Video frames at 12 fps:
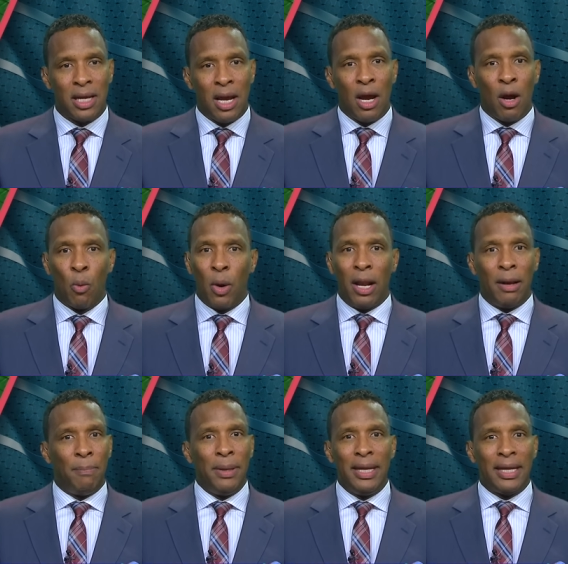will
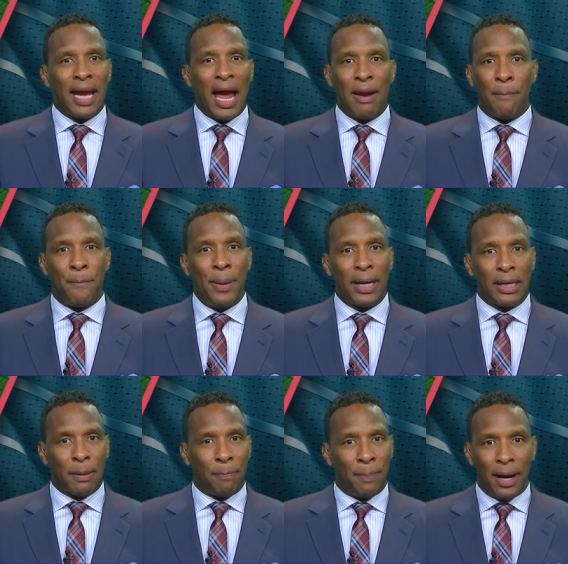be kind of picked
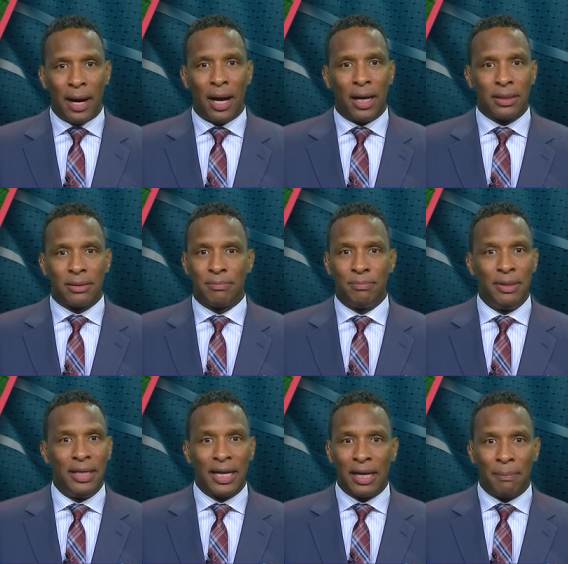apart
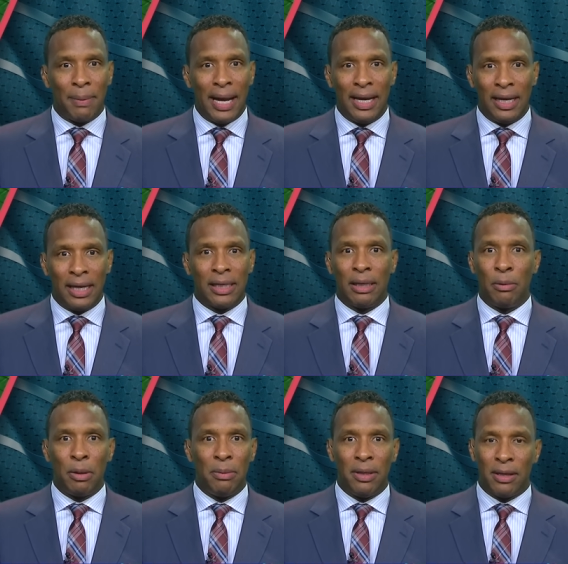little by little. It
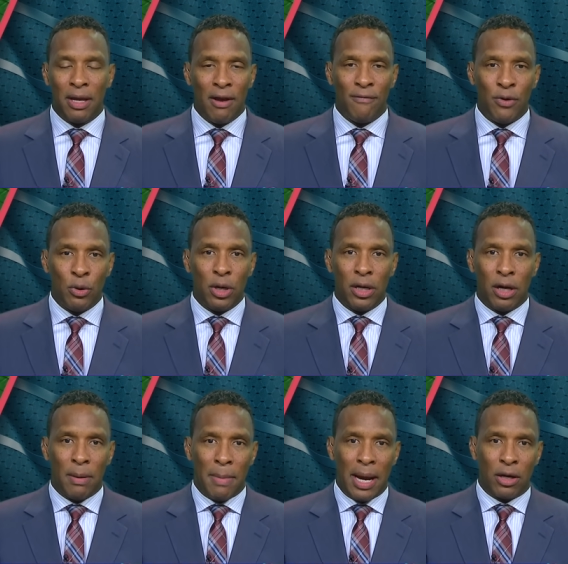will be viewed under
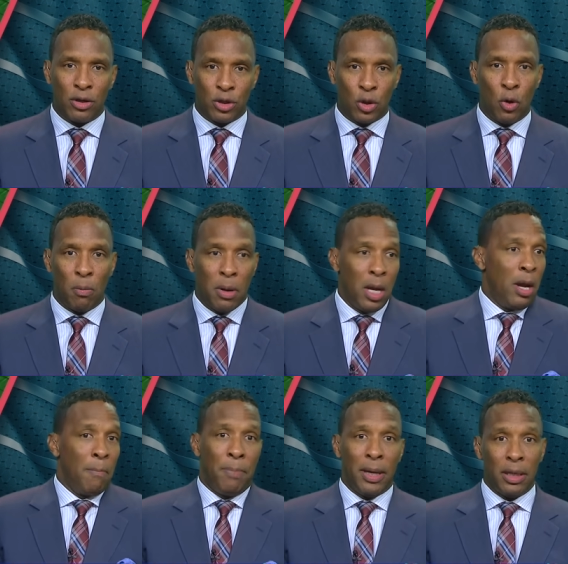a microscope.
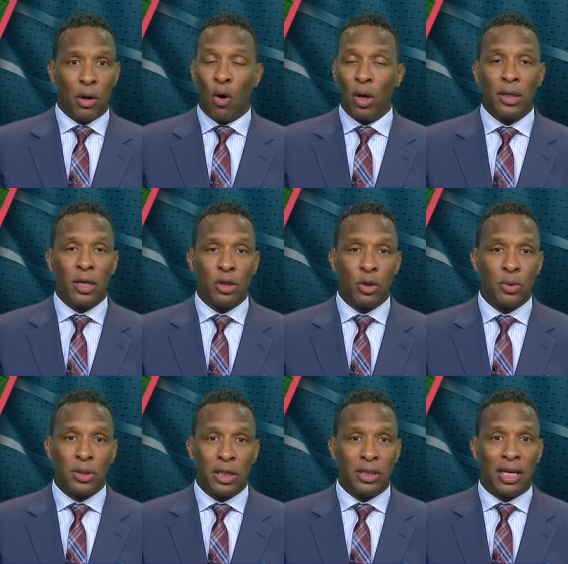But all he can do
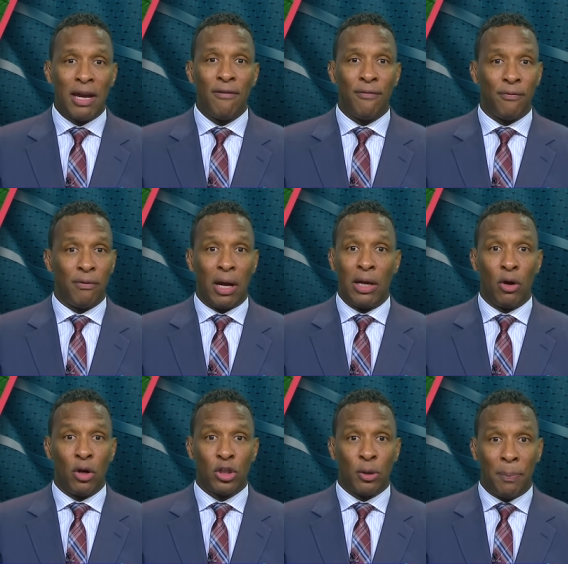is, is give an
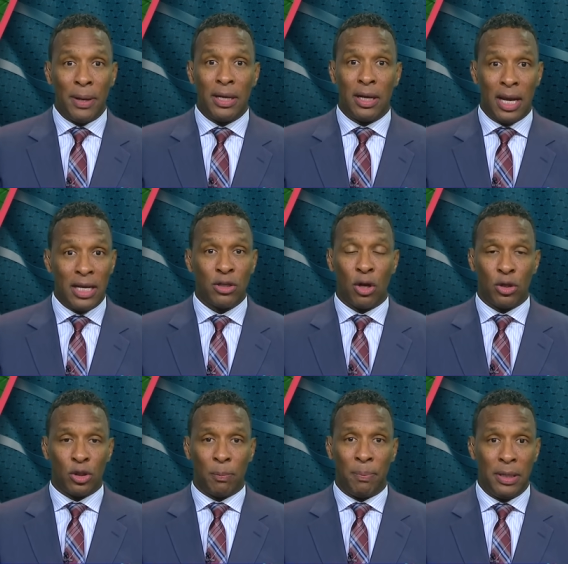honest opinion, his
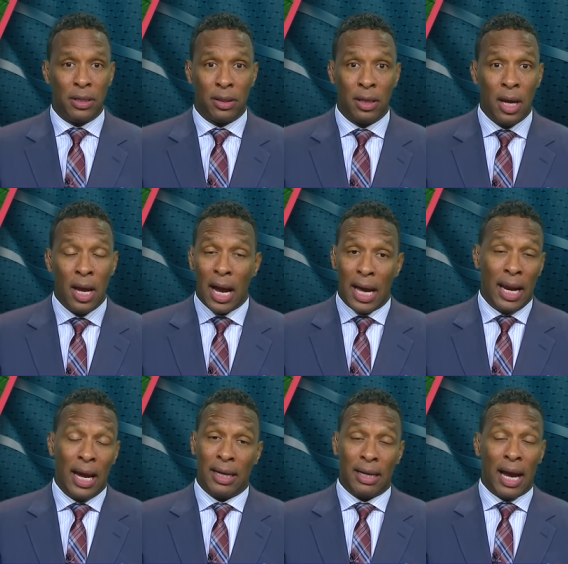honest opinion. And
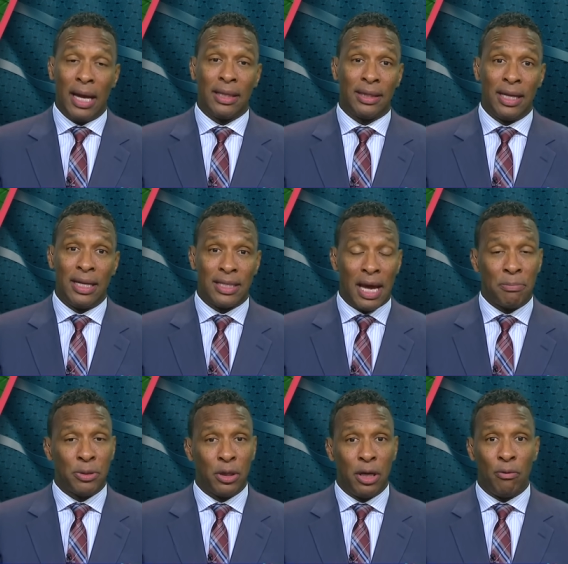I, I think he's
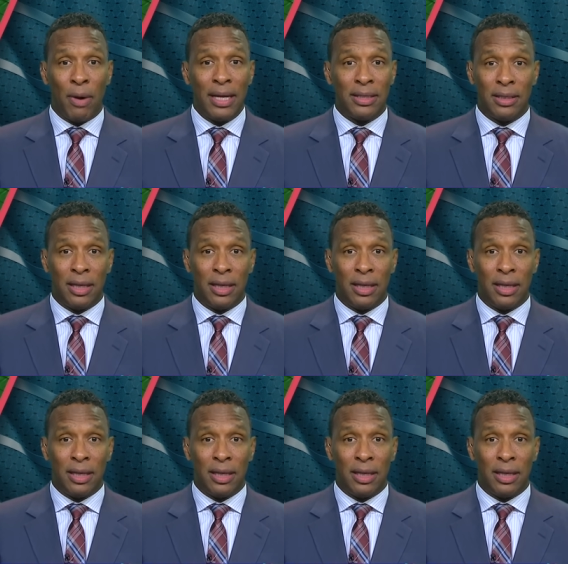absolutely right in,